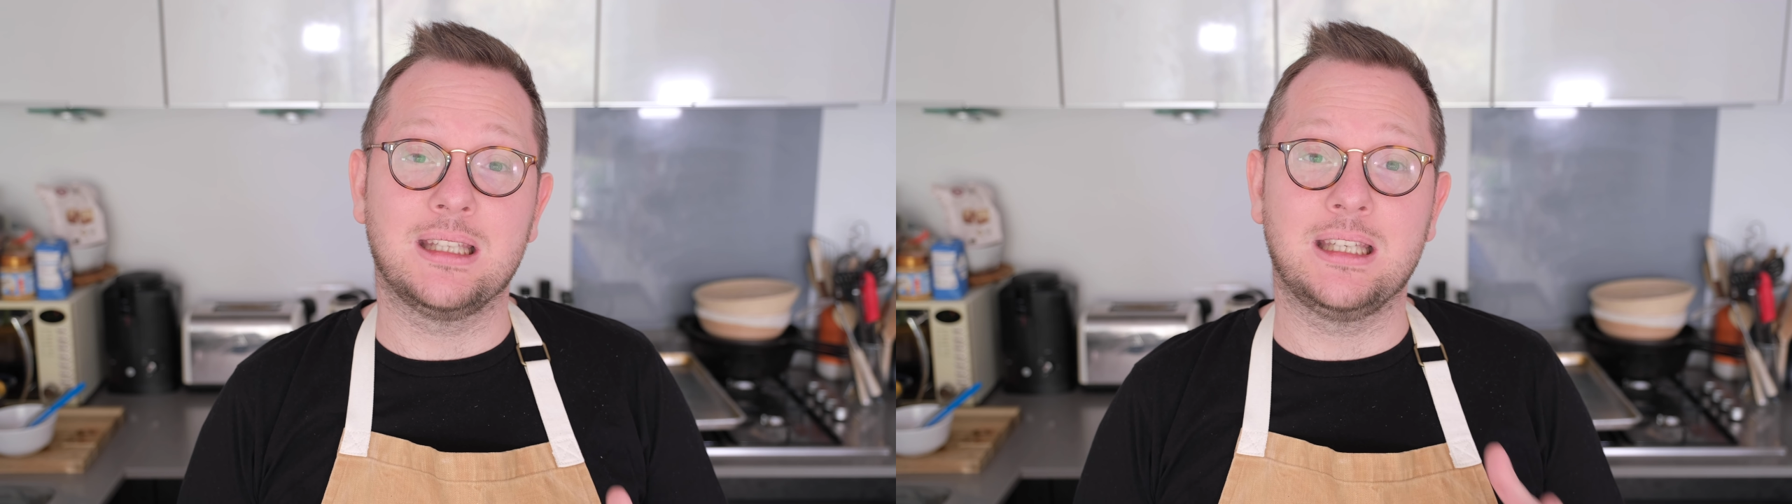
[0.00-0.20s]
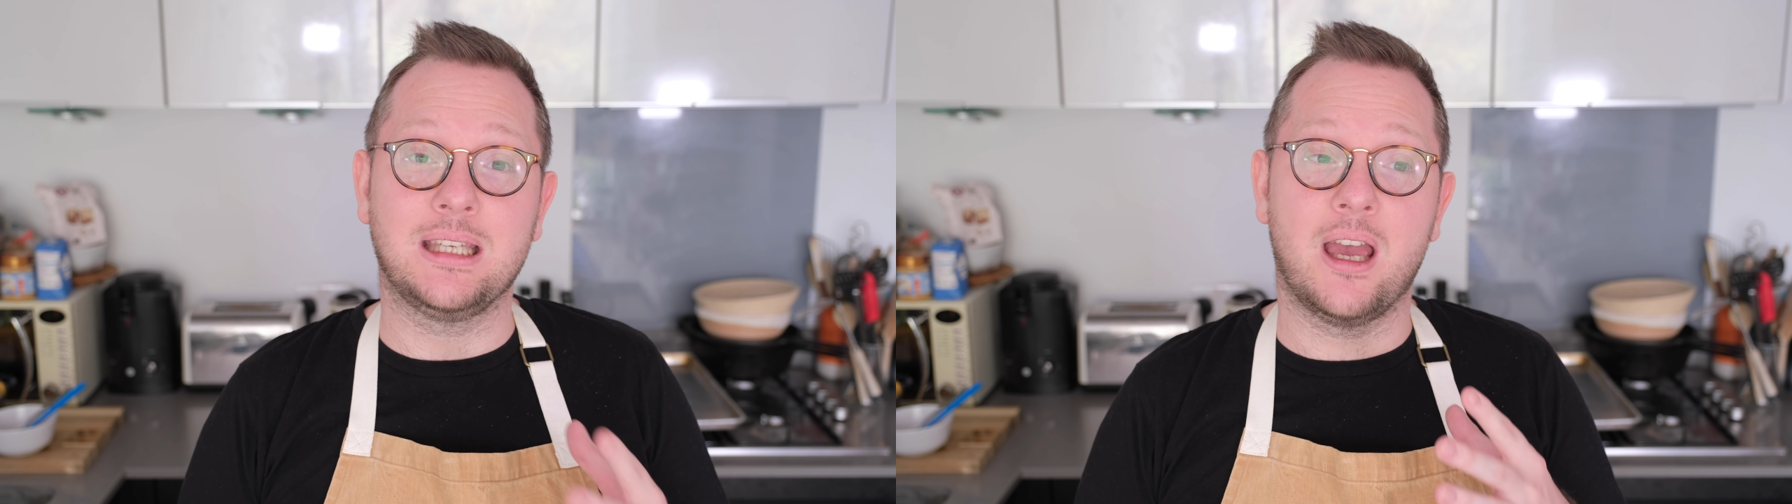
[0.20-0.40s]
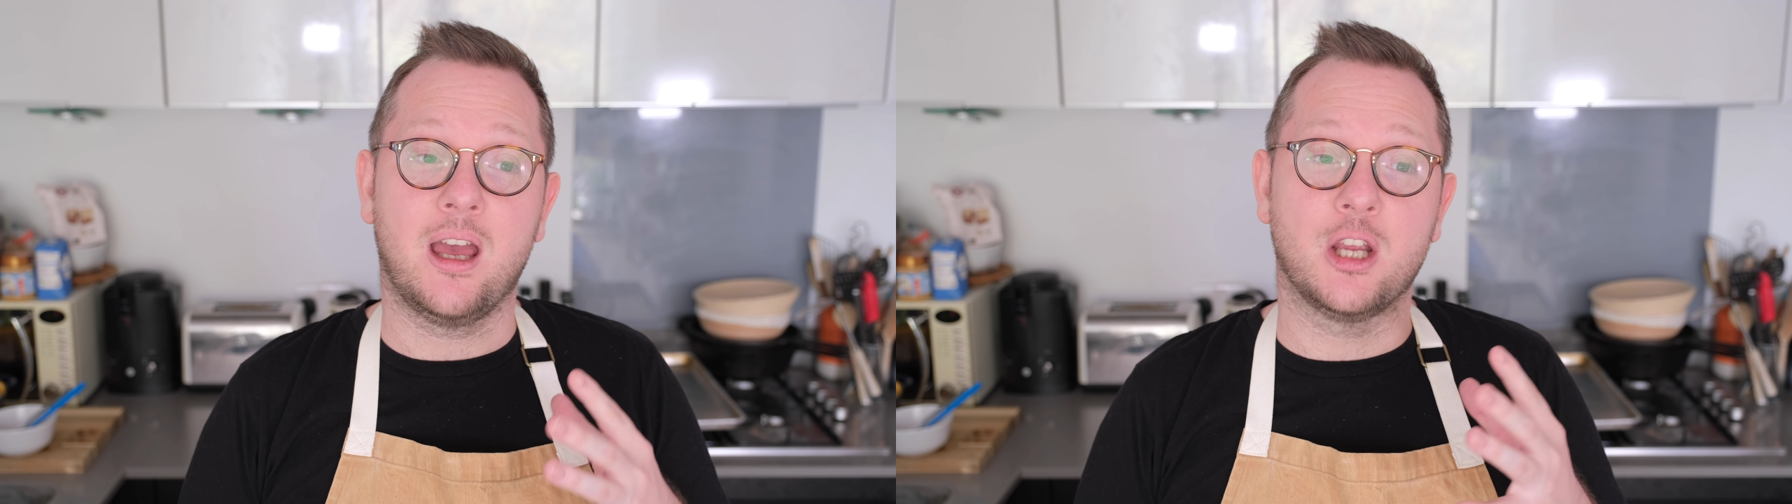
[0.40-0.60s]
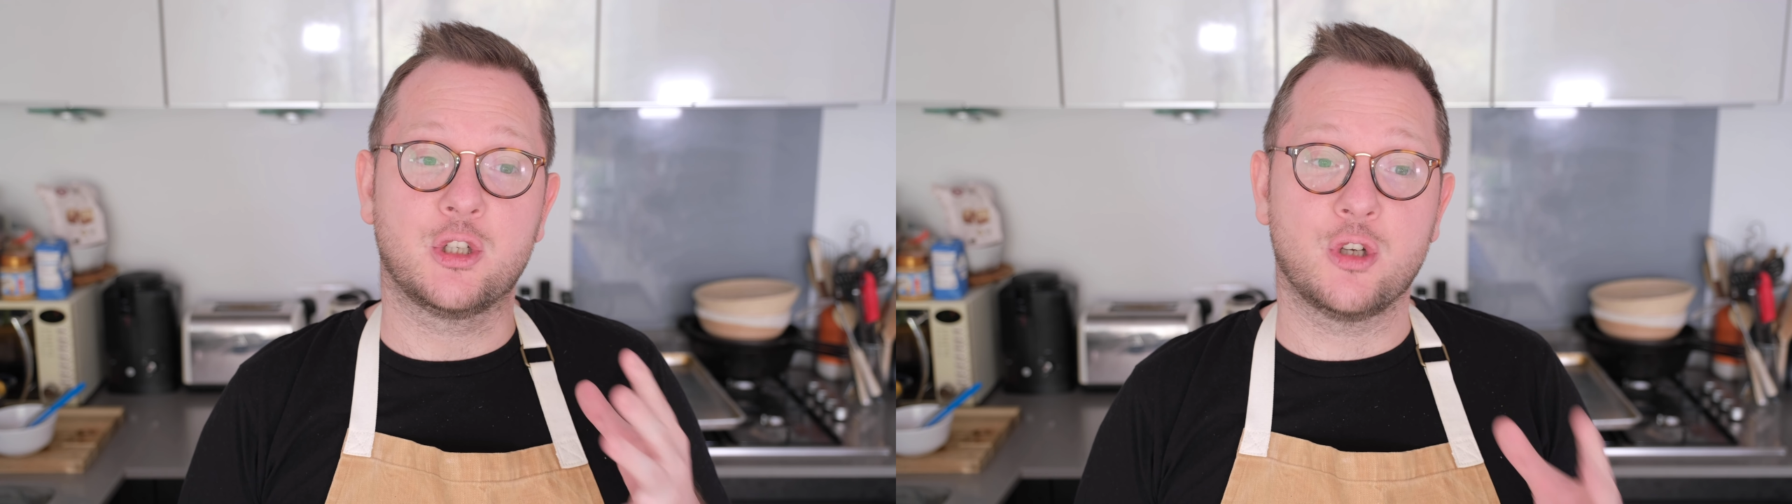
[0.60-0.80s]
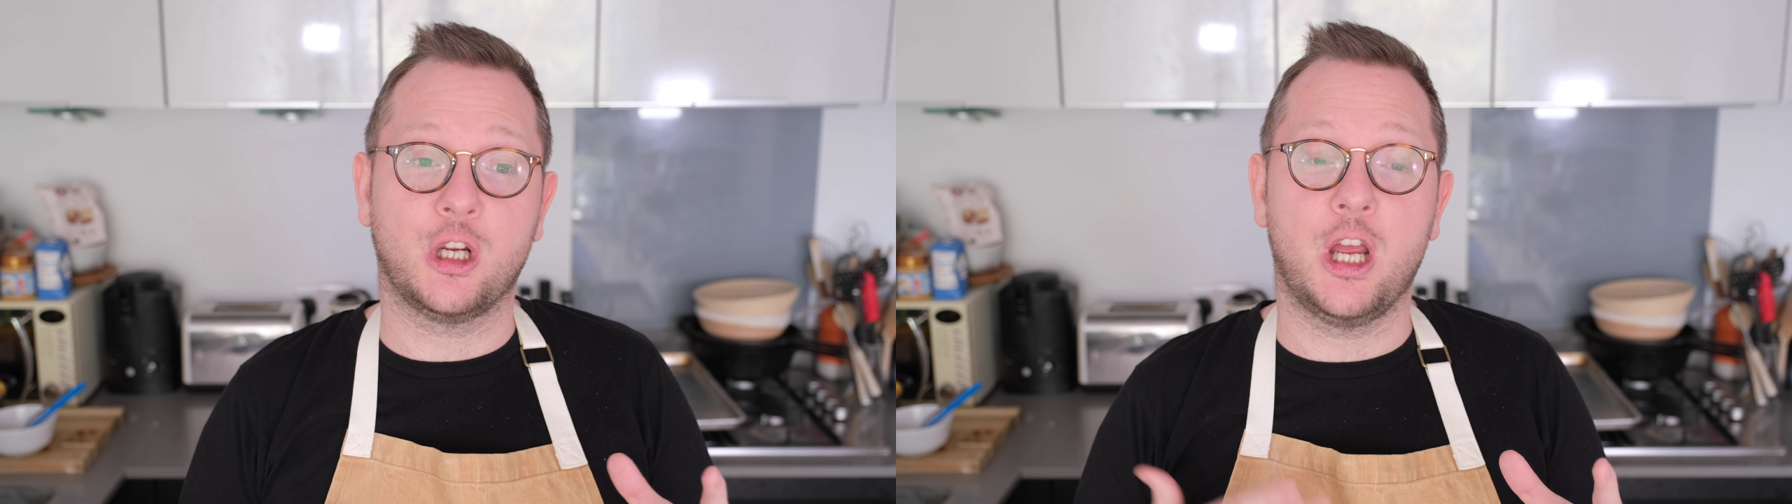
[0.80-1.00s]
the
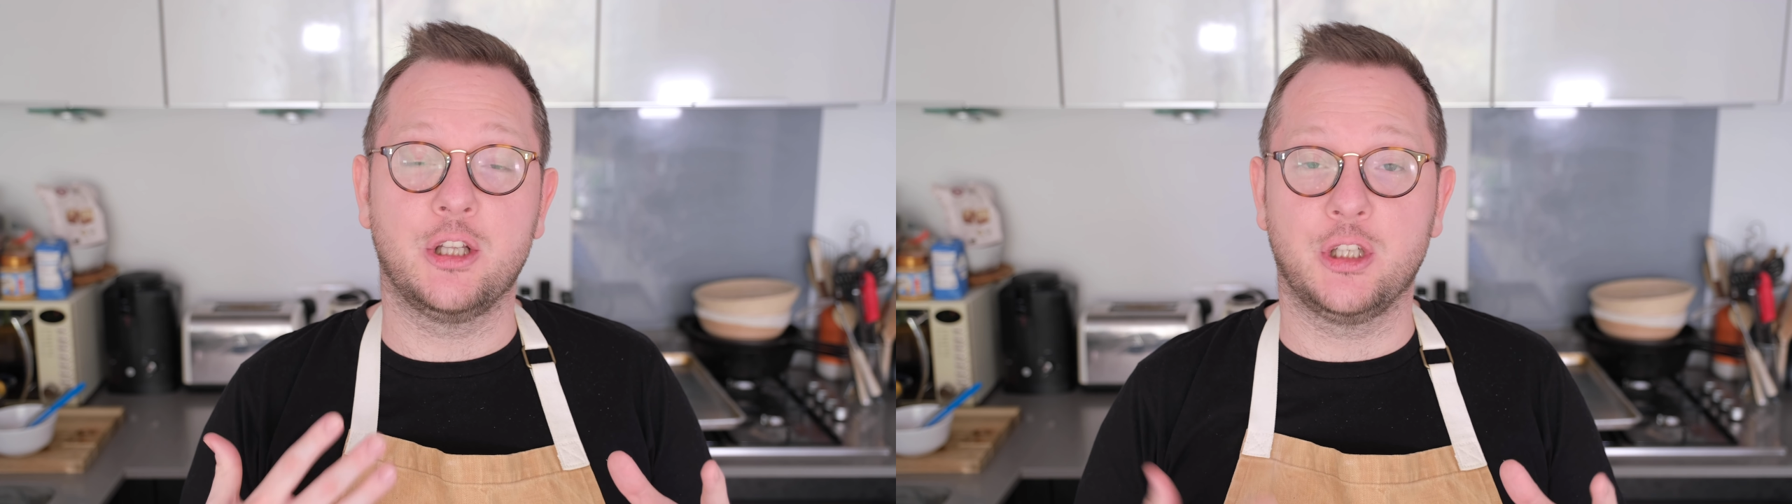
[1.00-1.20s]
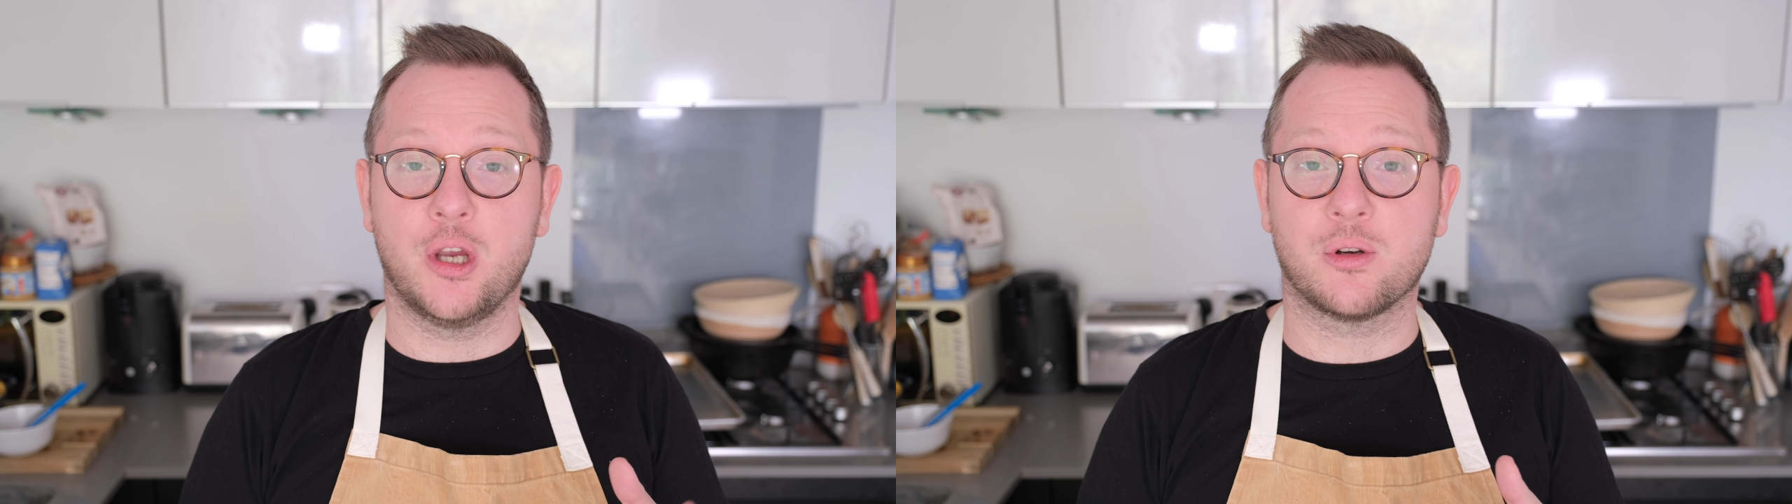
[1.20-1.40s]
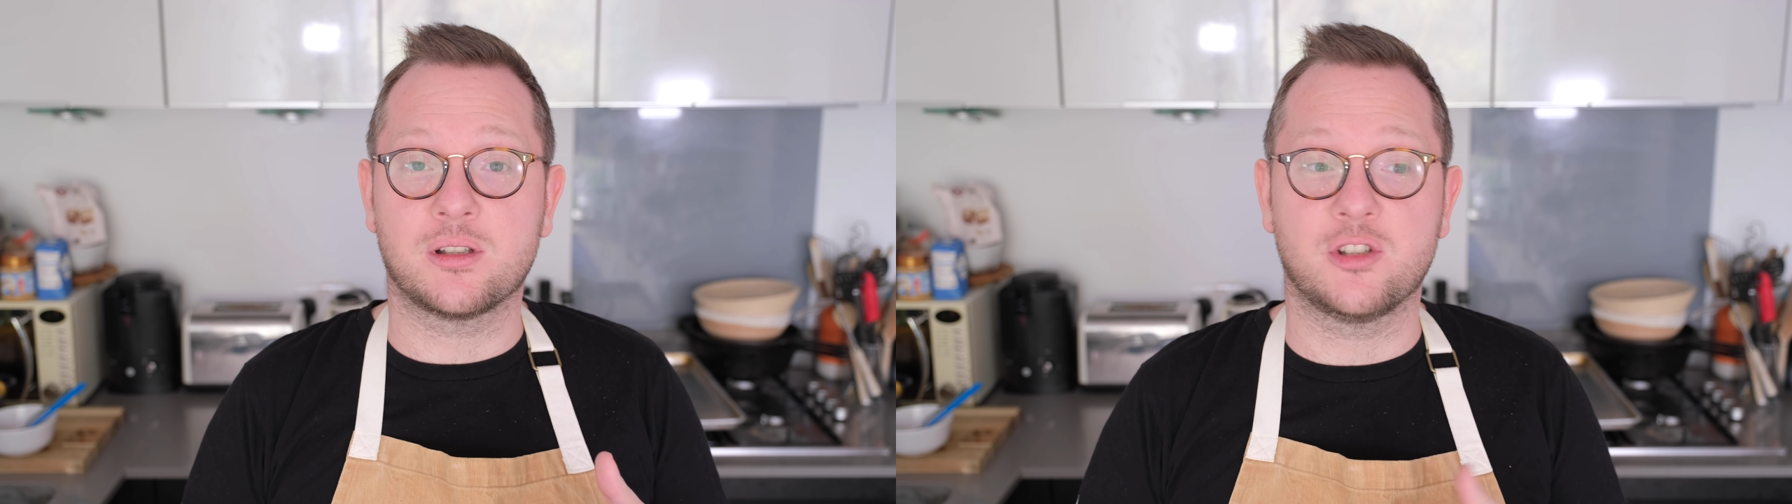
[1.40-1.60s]
sugar and the yolks